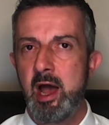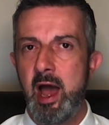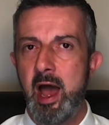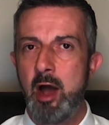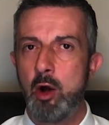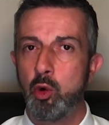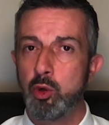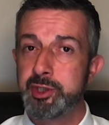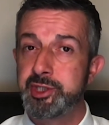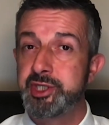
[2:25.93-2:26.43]

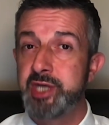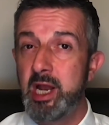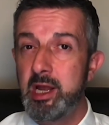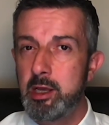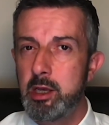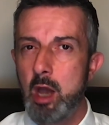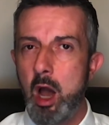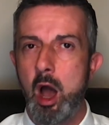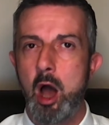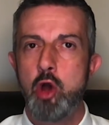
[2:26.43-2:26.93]
or selling
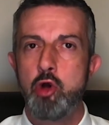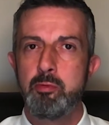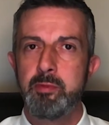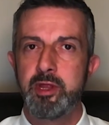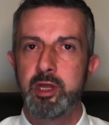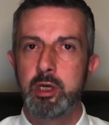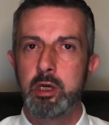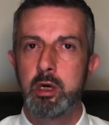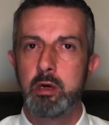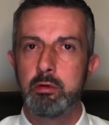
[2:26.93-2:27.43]
your home in
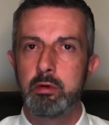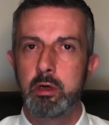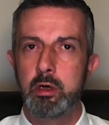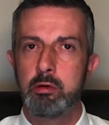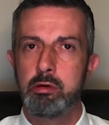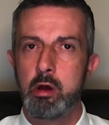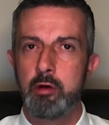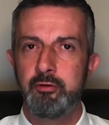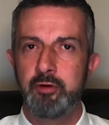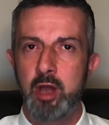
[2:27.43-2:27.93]
the current
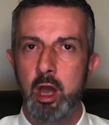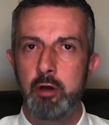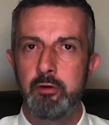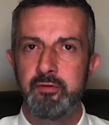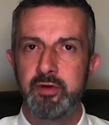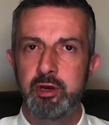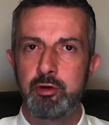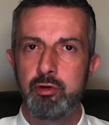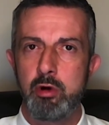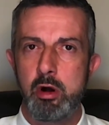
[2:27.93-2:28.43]

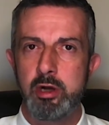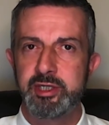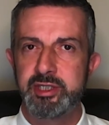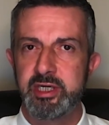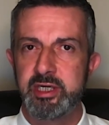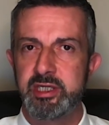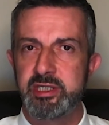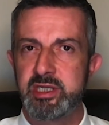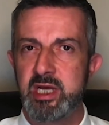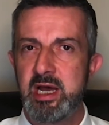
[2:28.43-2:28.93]
COVID
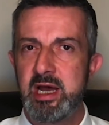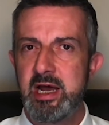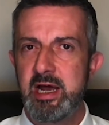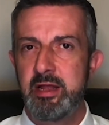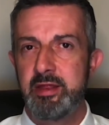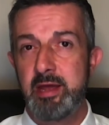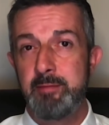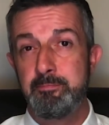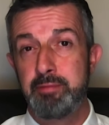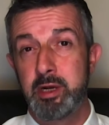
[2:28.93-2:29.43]
crisis,
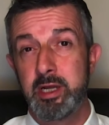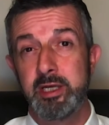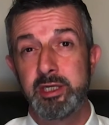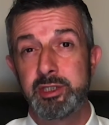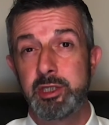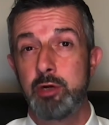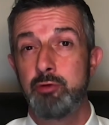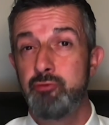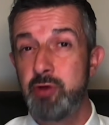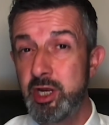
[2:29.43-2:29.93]
then please
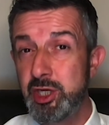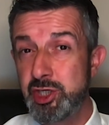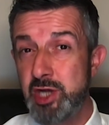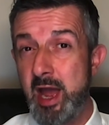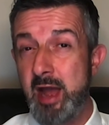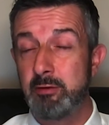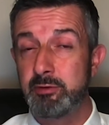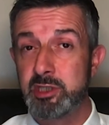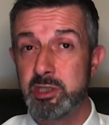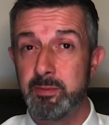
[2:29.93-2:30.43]
do reach
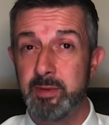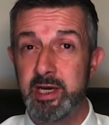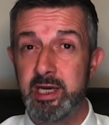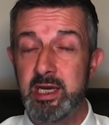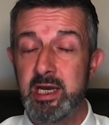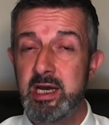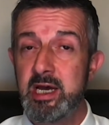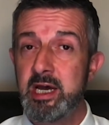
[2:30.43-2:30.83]
out to me.